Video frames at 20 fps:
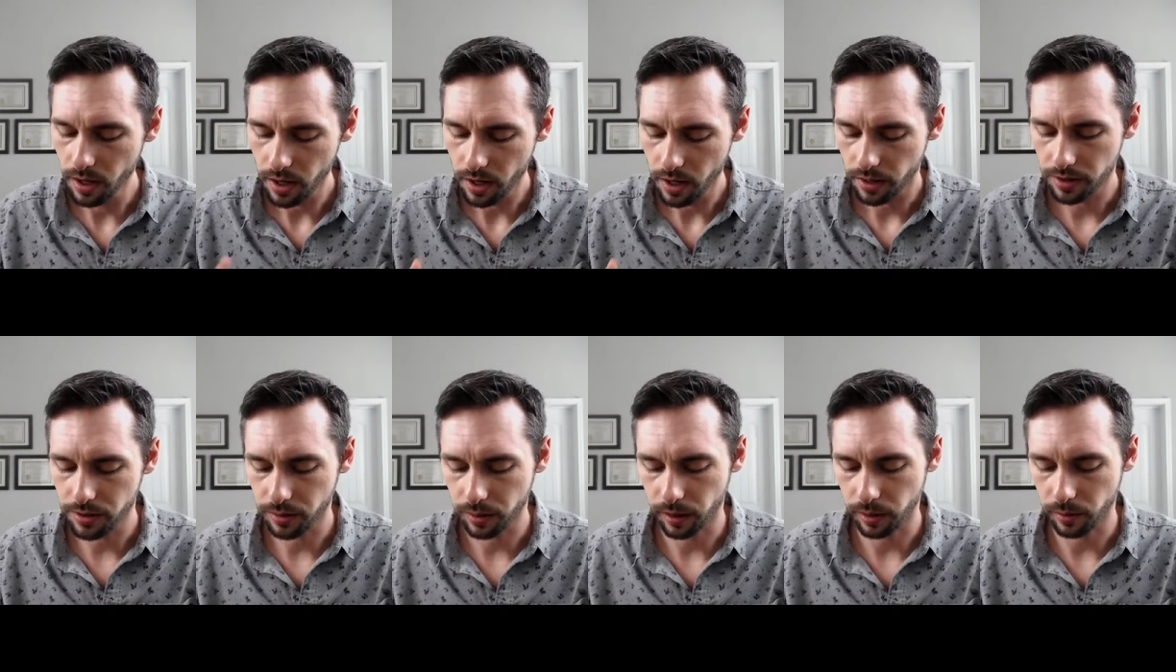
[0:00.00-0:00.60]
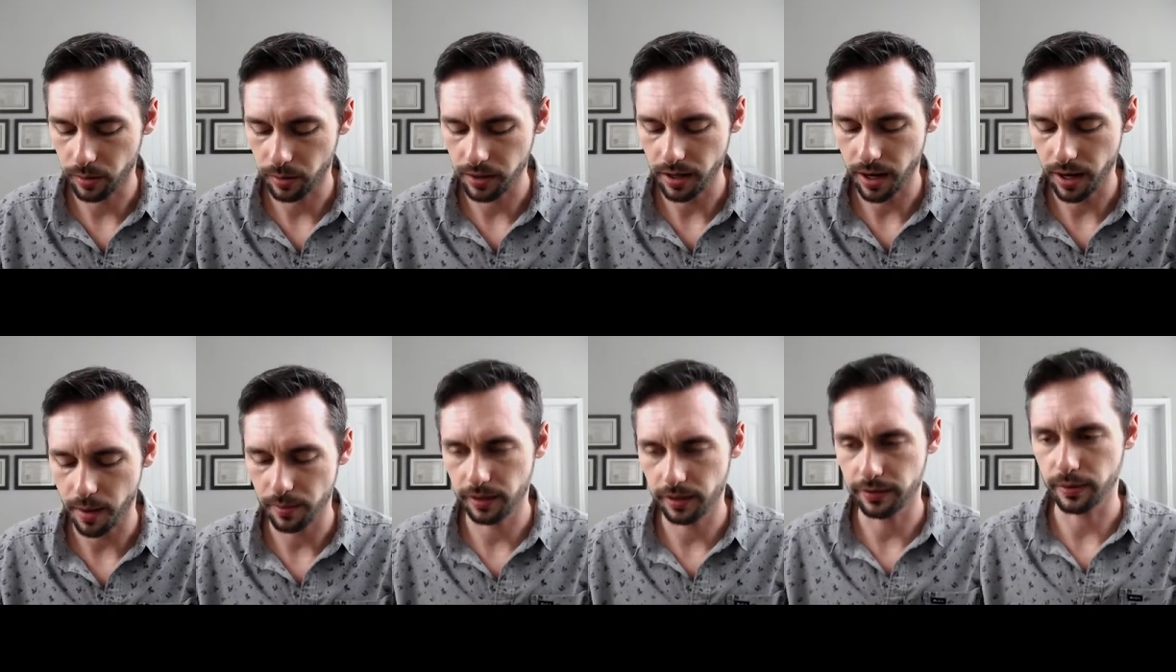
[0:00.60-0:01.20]
Let's look at what's
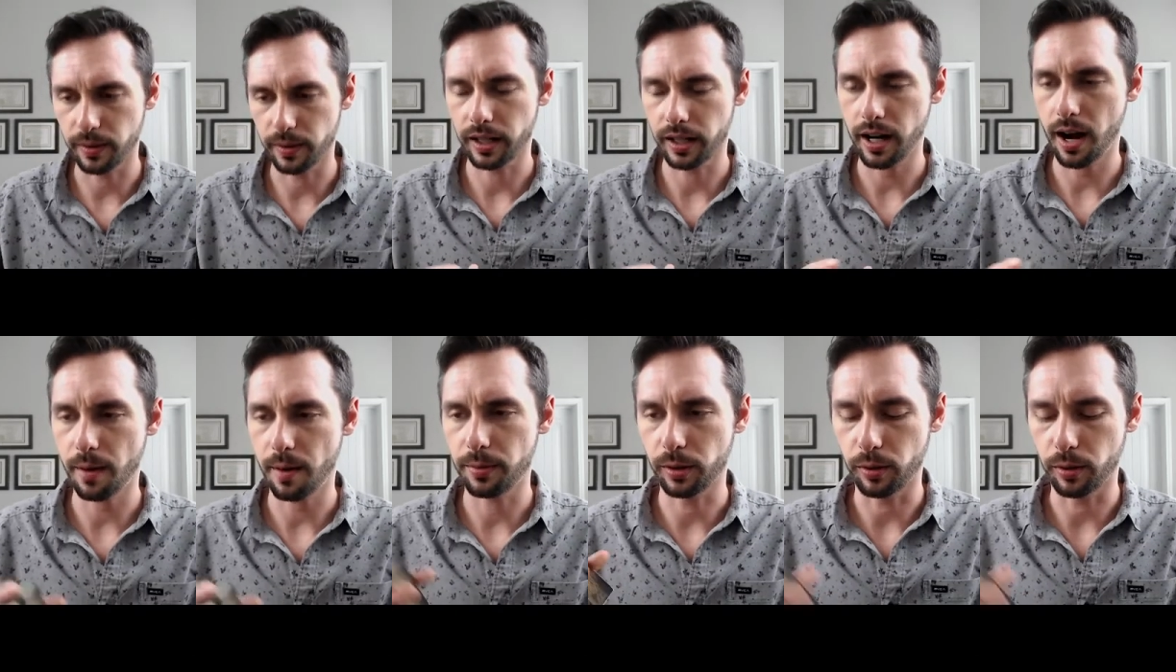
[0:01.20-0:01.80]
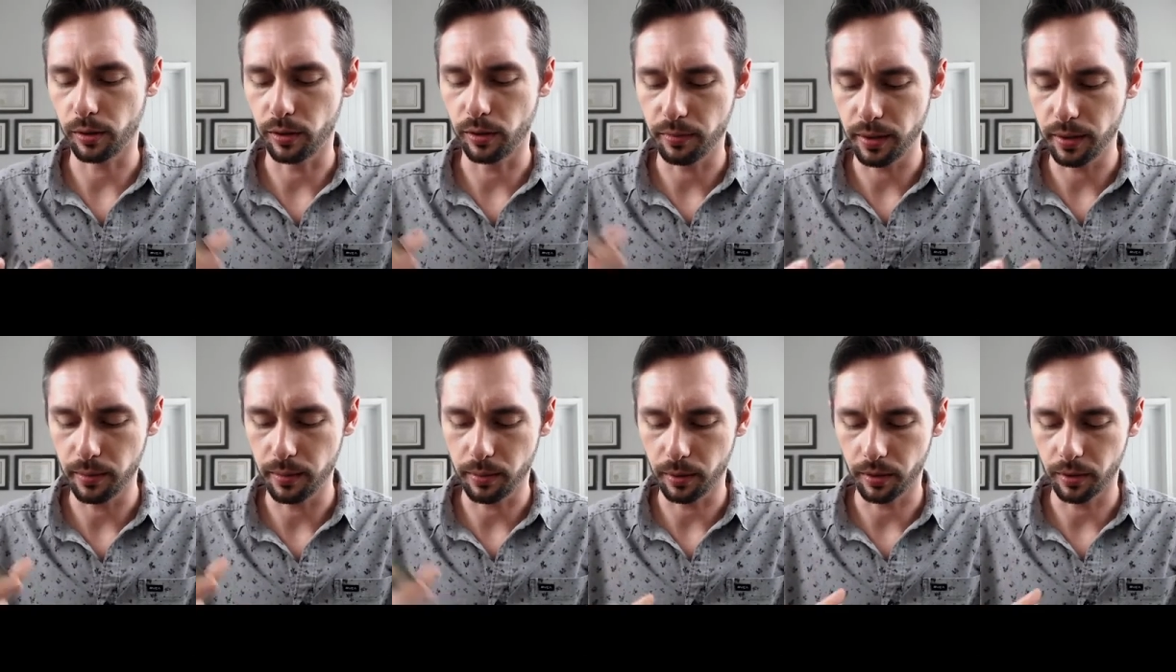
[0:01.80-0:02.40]
happening for my Capricorn
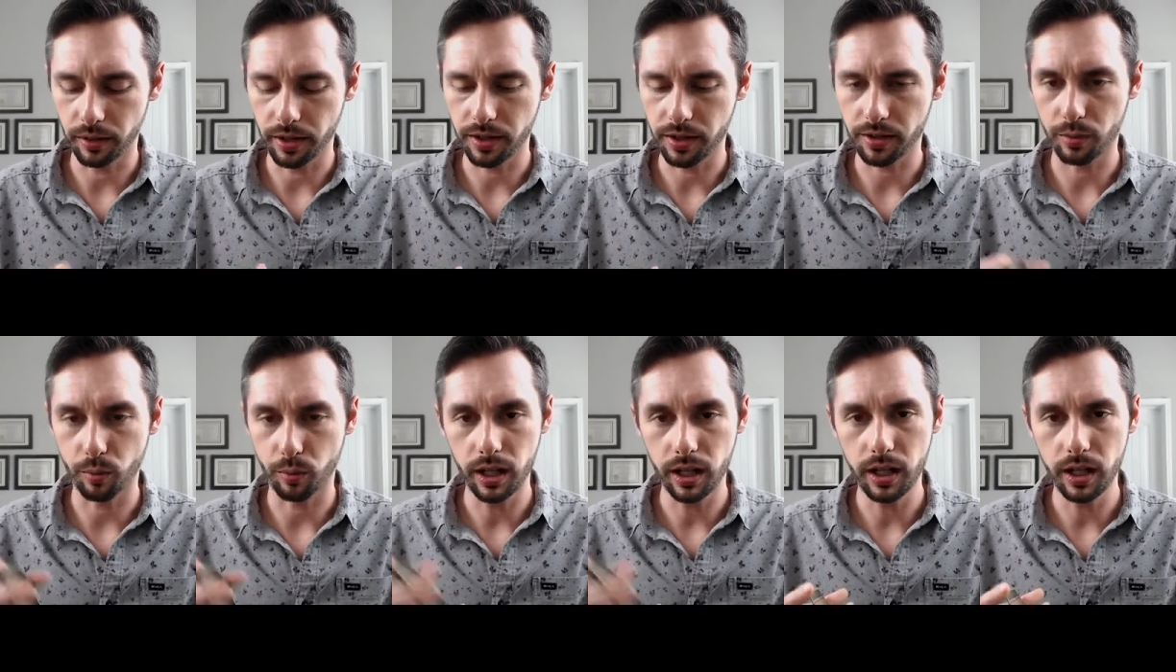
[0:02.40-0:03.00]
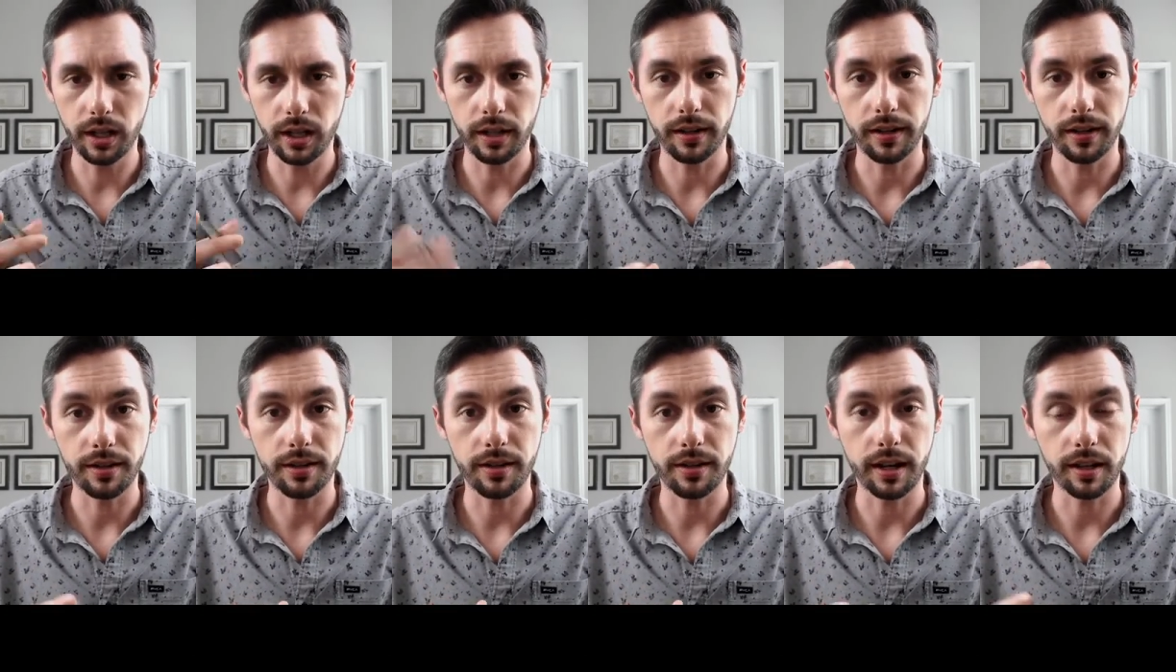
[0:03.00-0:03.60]
people this week and
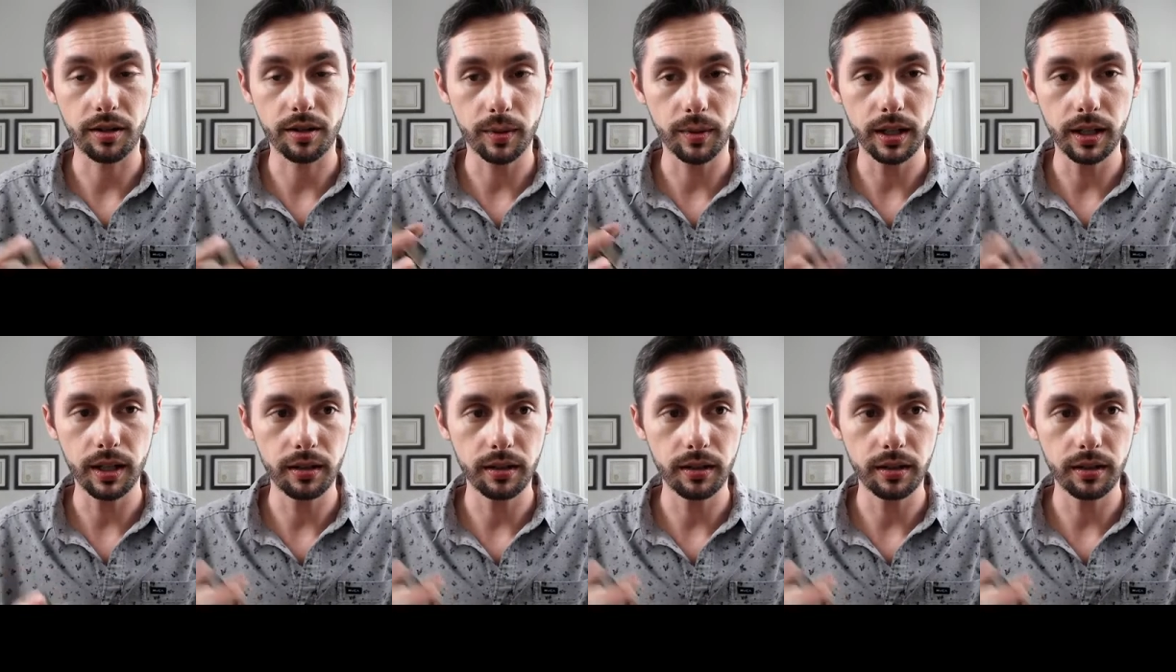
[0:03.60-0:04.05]
this next week.